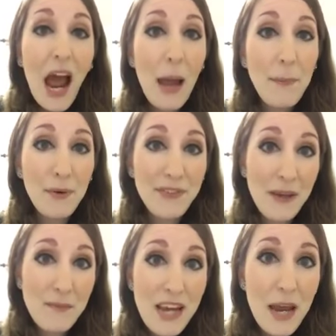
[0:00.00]
I post
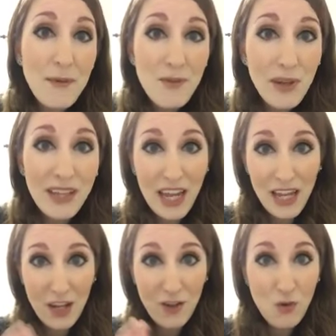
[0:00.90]
sometime between
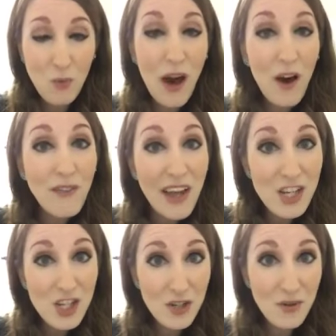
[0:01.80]
like 12
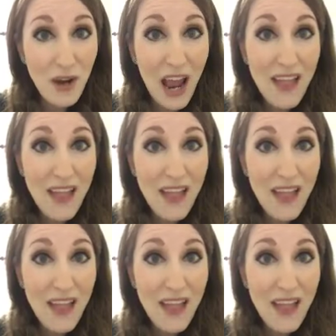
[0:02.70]
and 2